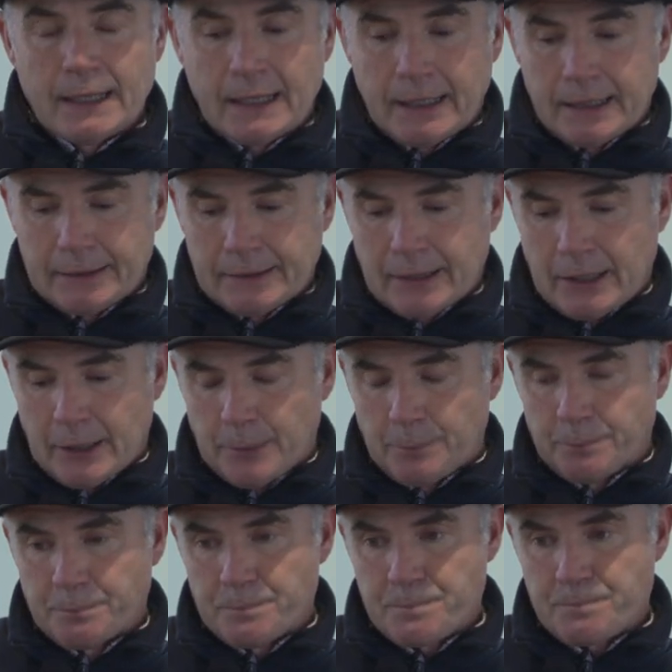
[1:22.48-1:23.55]
and
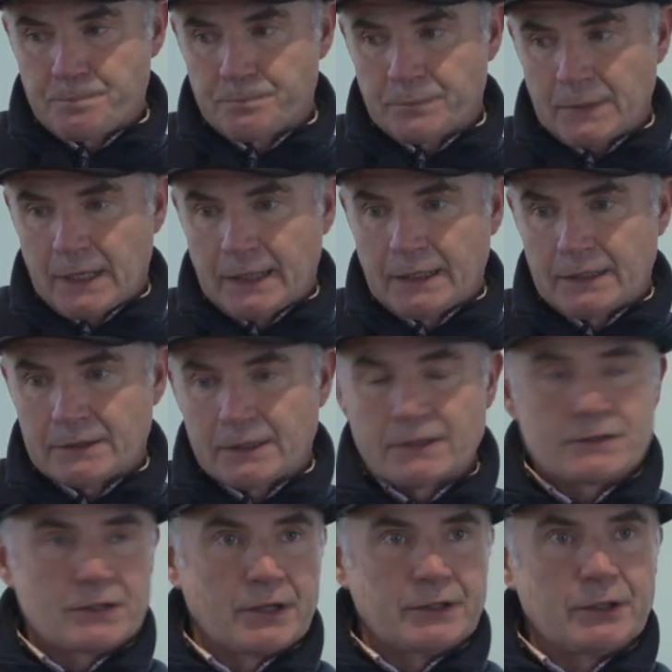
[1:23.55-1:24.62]
um, and it's,
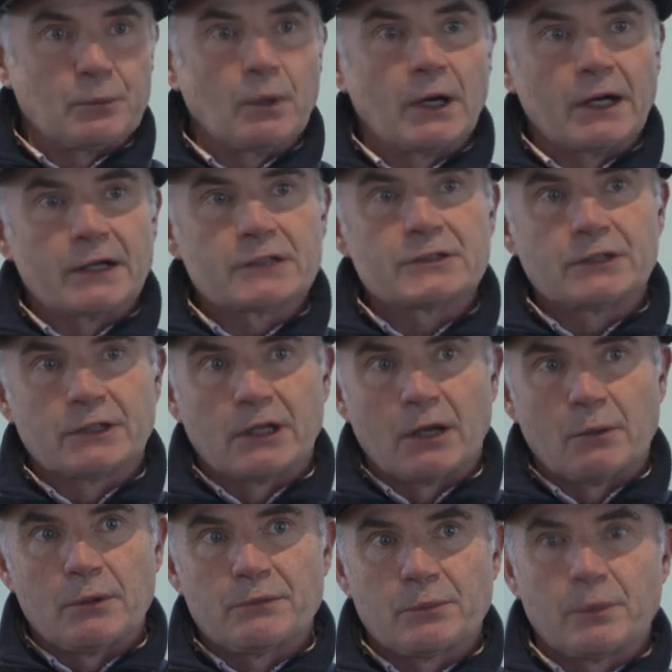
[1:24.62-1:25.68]
it's certainly worked. You
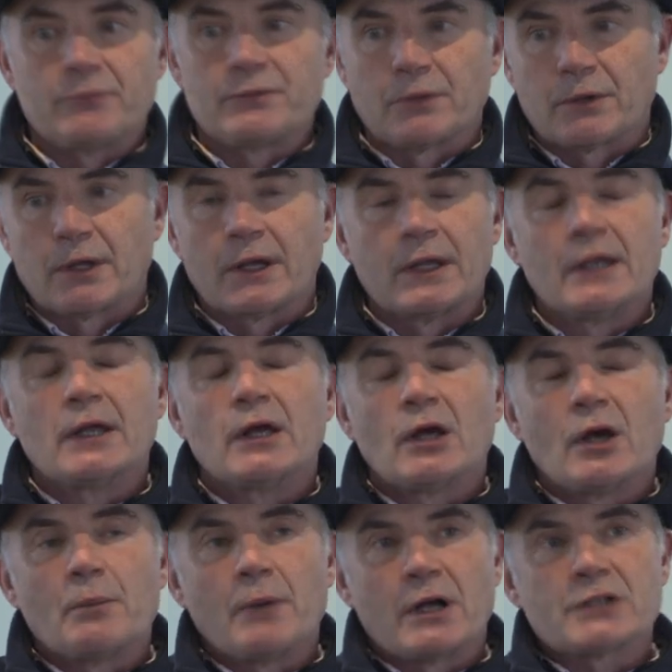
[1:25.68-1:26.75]
know, we've, we've got a
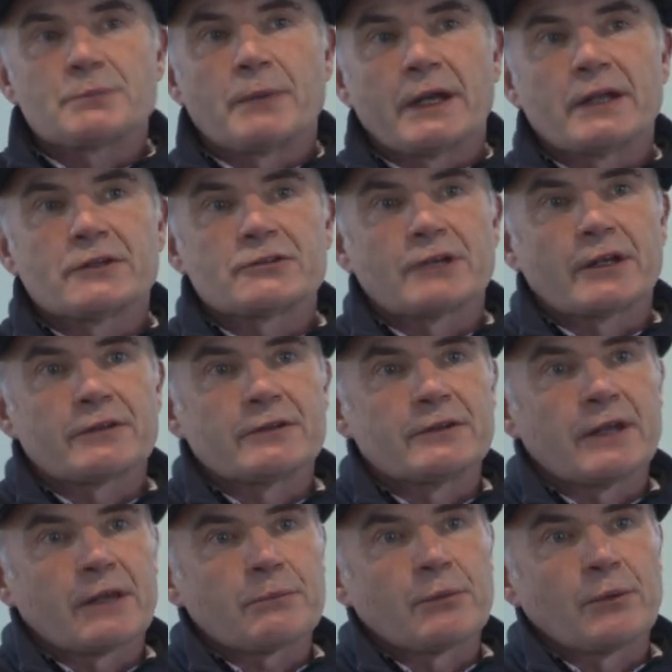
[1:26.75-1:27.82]
much better strength and
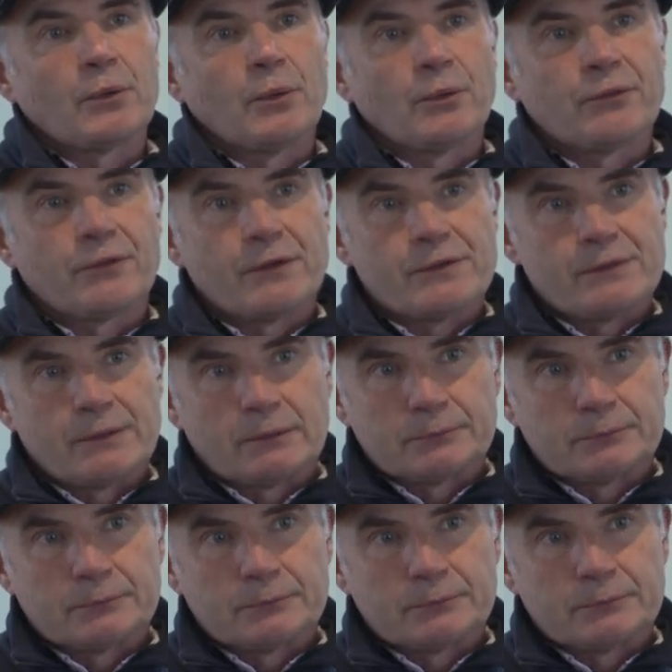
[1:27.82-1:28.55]
depth for horses.